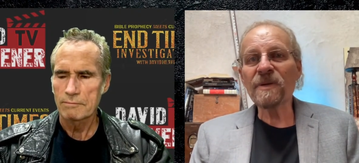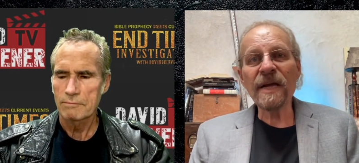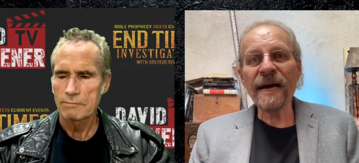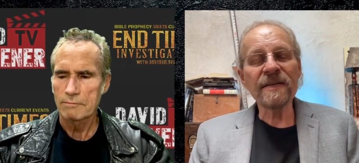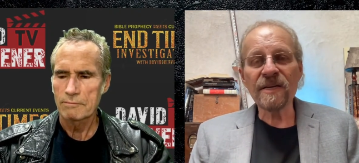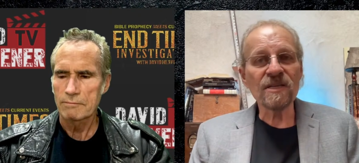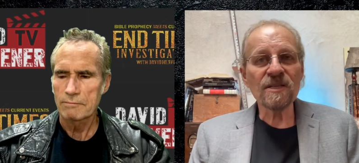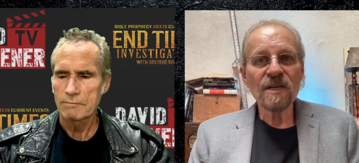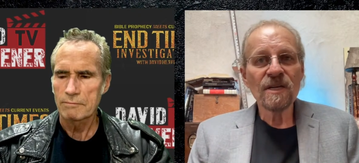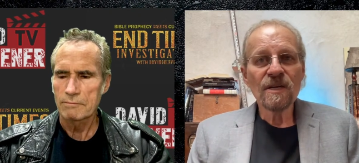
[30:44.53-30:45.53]
Speaker 1: in the
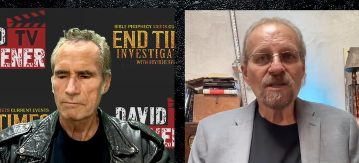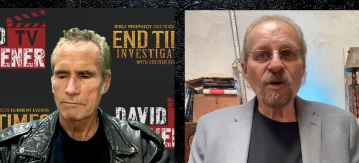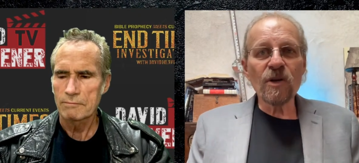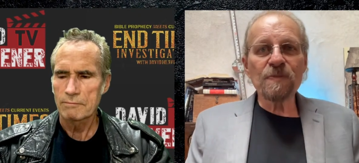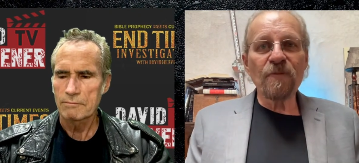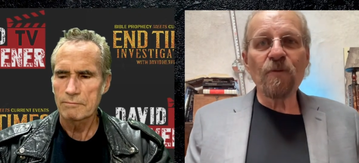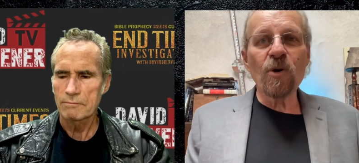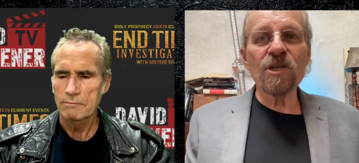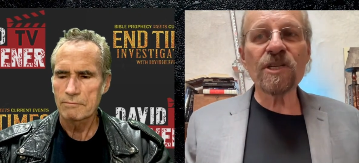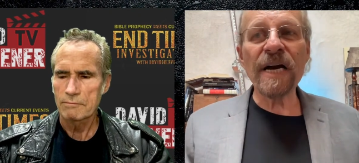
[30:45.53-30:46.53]
90s. So it's
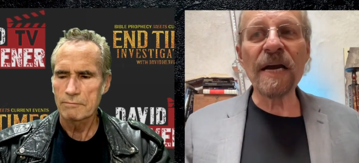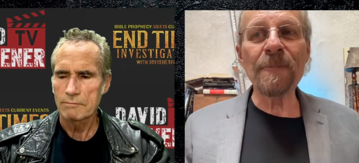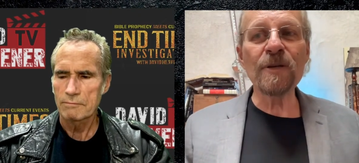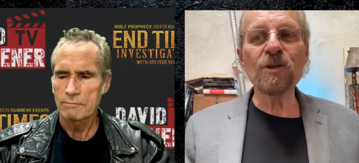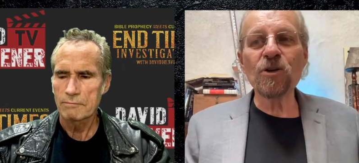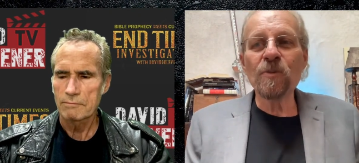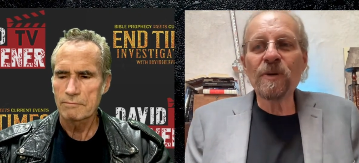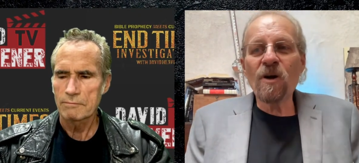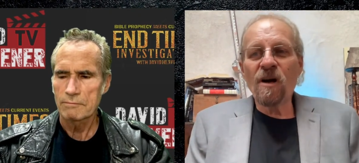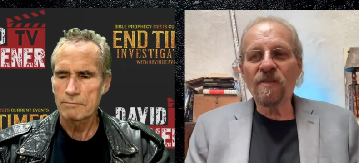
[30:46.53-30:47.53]
before Skype and Zoom
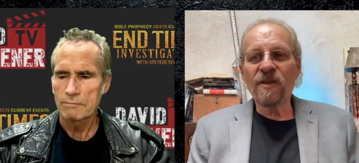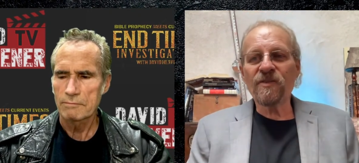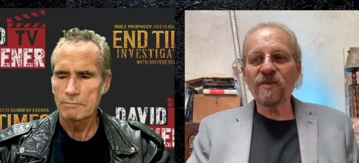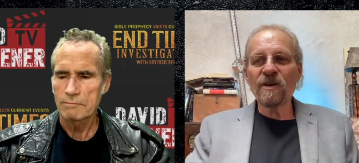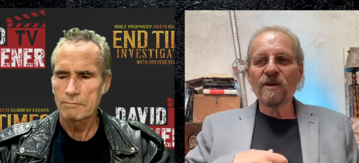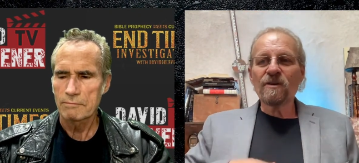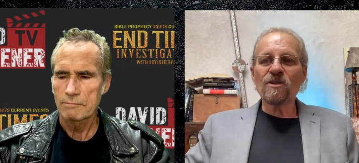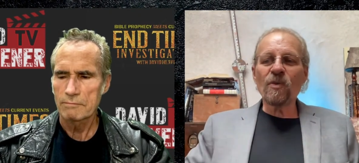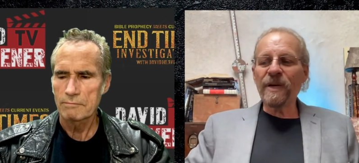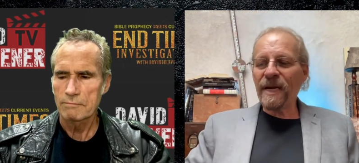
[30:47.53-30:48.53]
and all this.
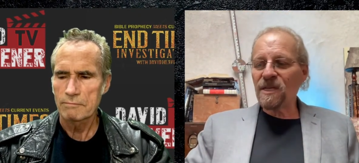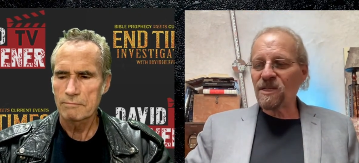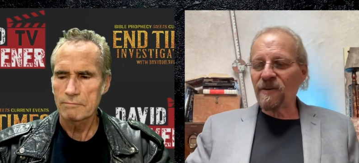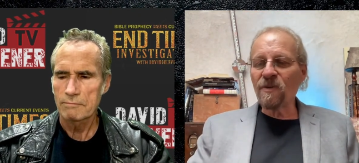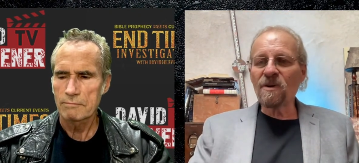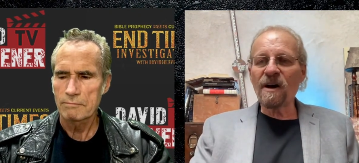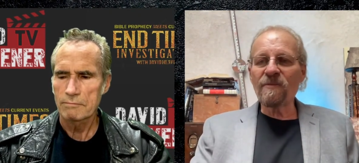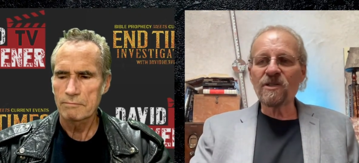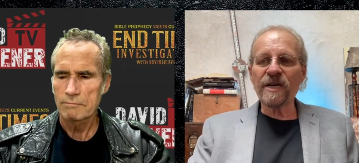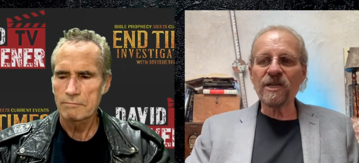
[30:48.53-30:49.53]
So we had several
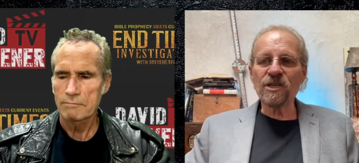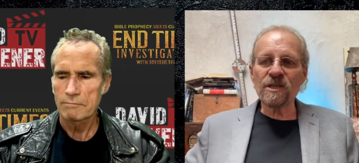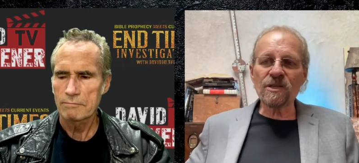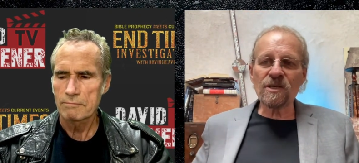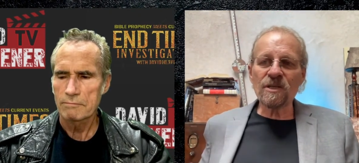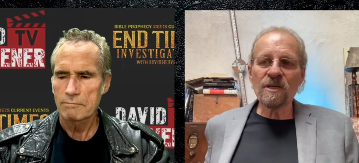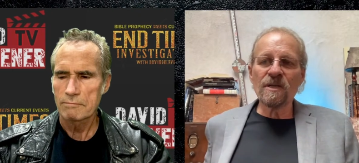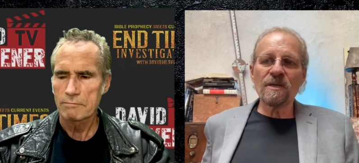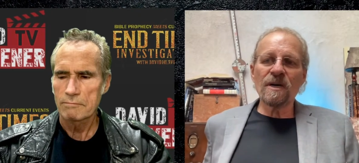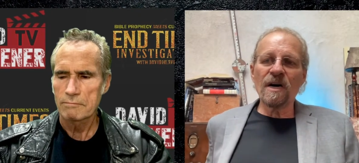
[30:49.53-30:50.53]
conversations,
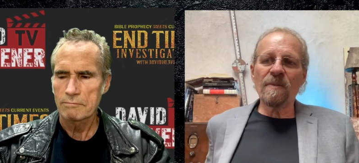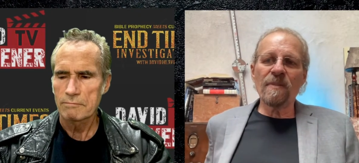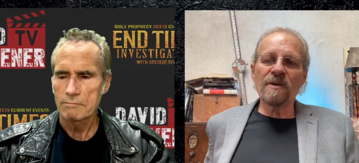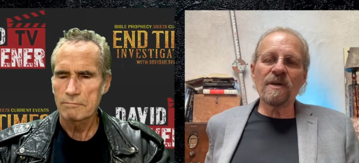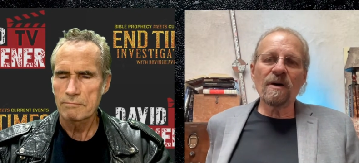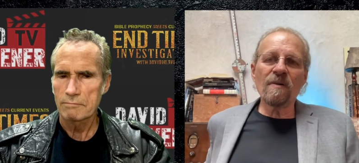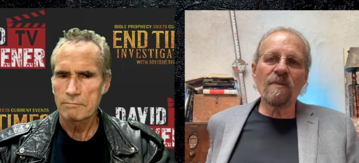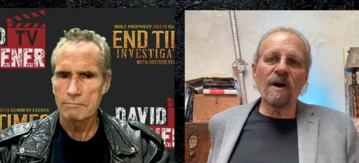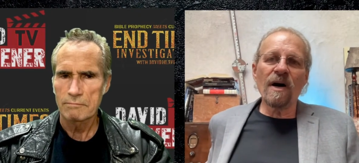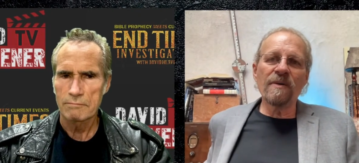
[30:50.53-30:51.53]
you
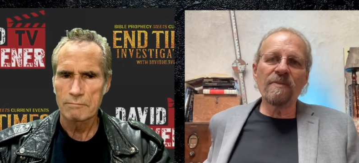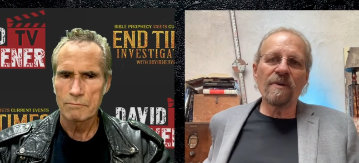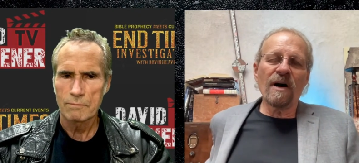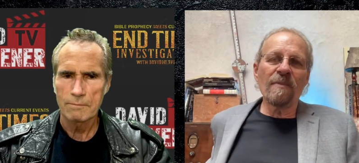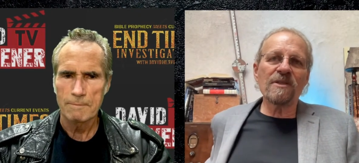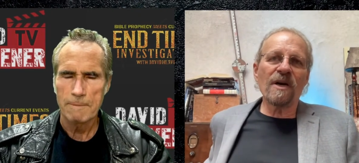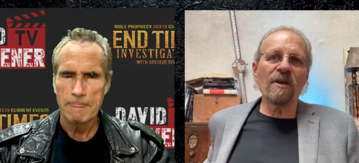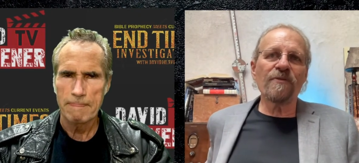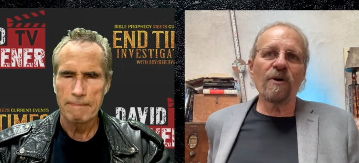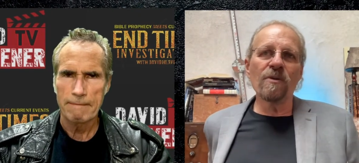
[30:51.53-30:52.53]
know, on the
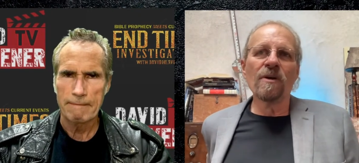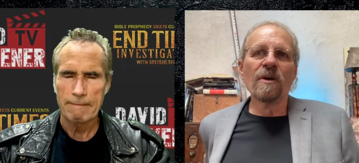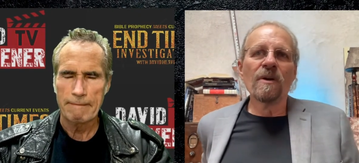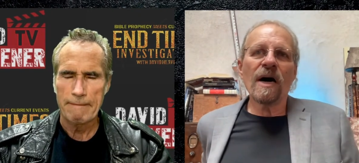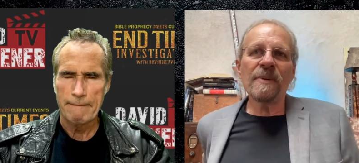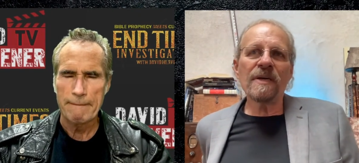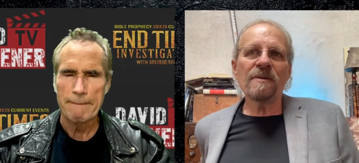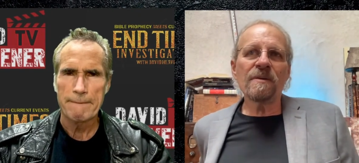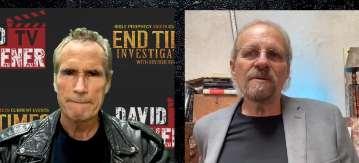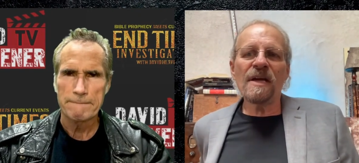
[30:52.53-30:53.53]
telephone. I
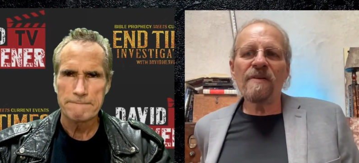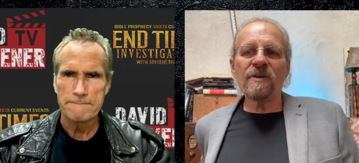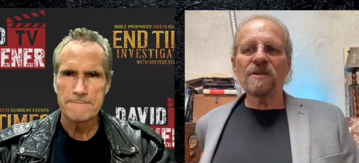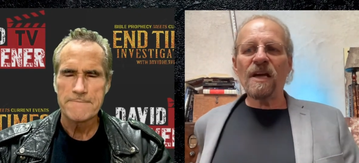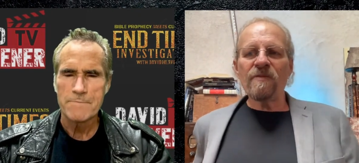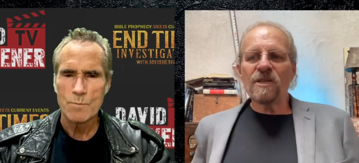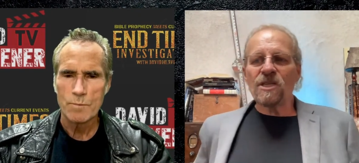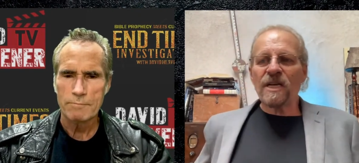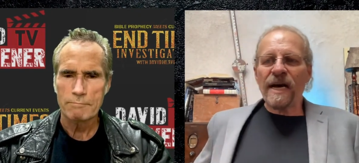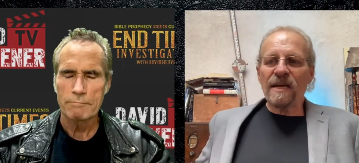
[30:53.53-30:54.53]
mean,
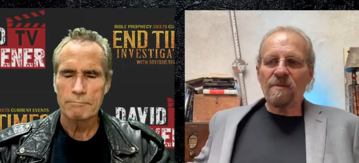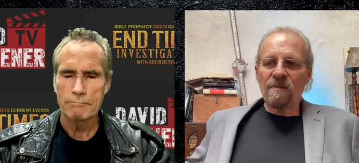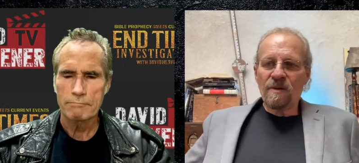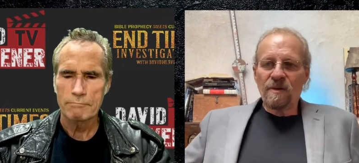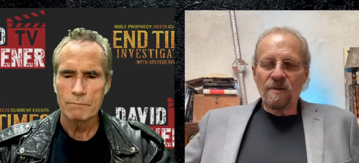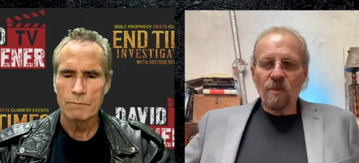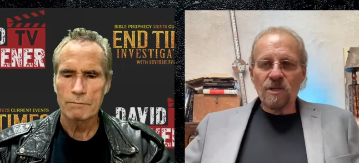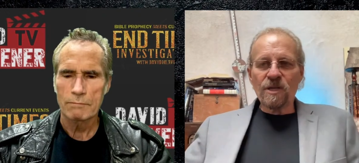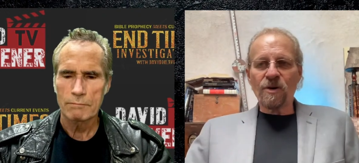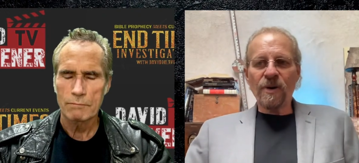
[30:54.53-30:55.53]
David's site
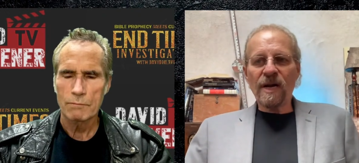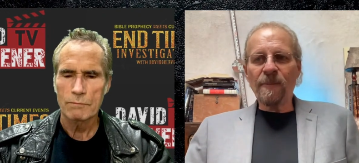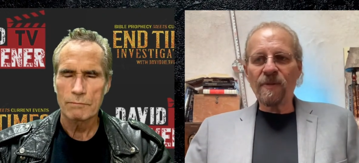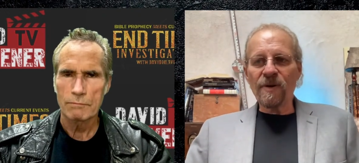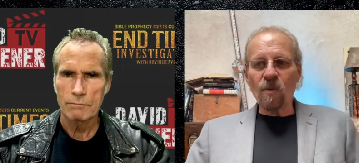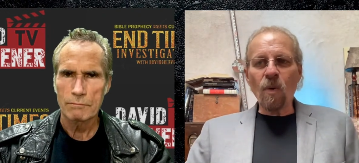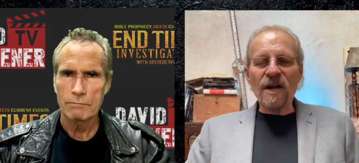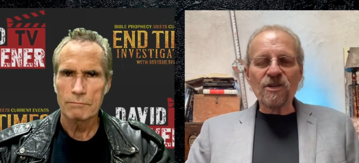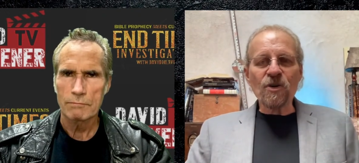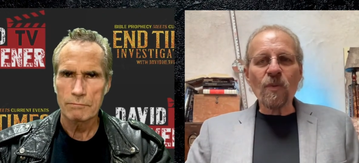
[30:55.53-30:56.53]
was incredible there.
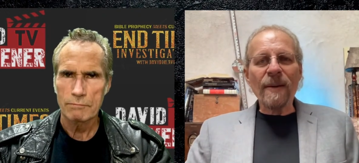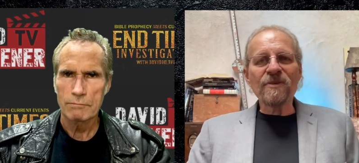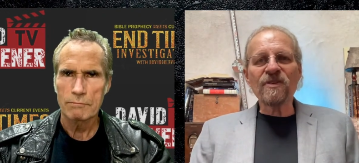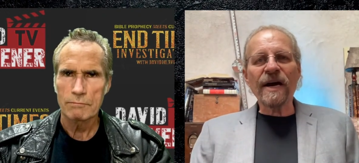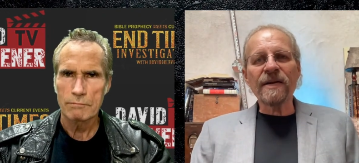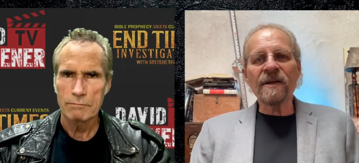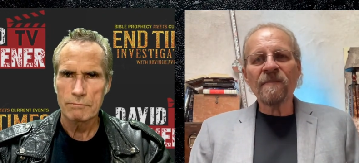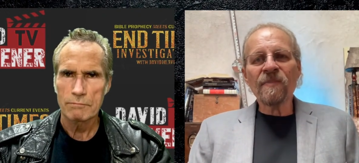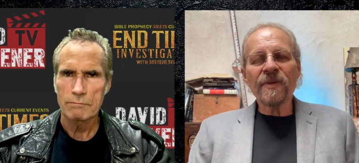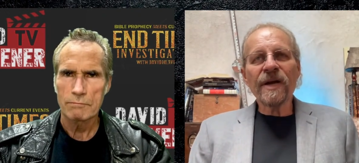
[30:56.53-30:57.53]
Watch your website.
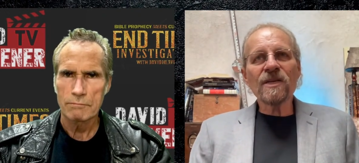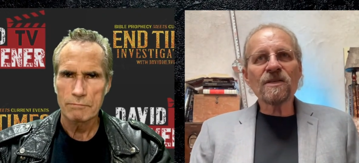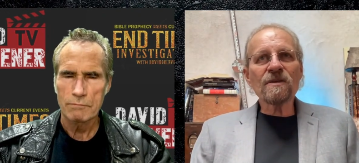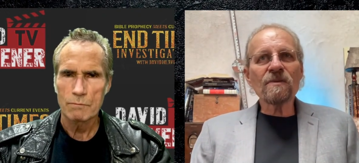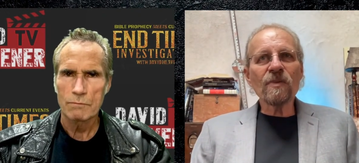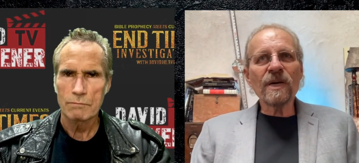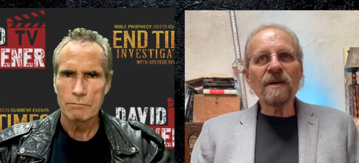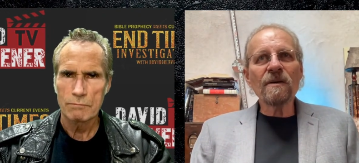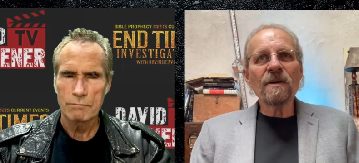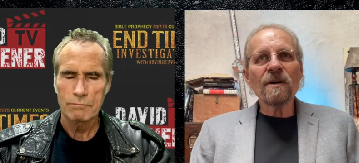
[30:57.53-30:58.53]

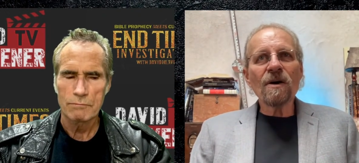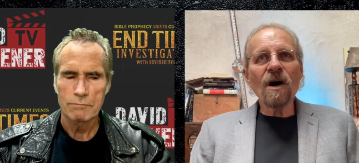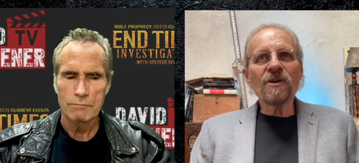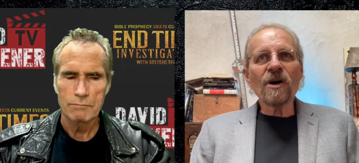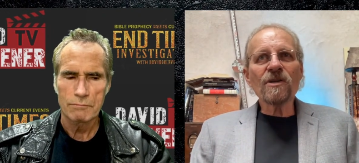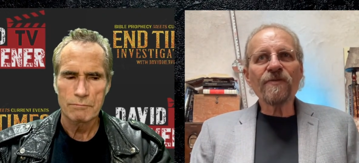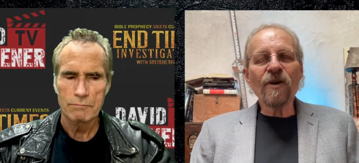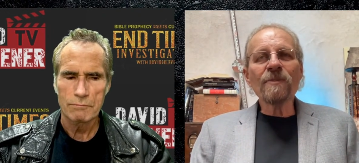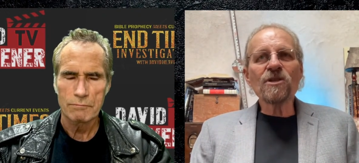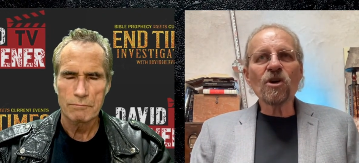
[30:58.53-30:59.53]
We called our
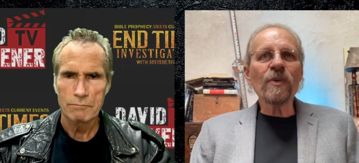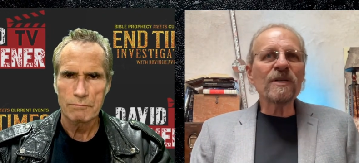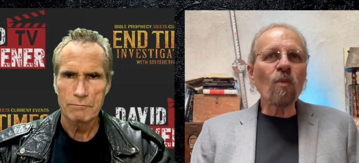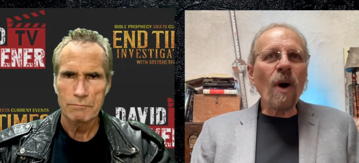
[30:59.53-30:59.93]
film series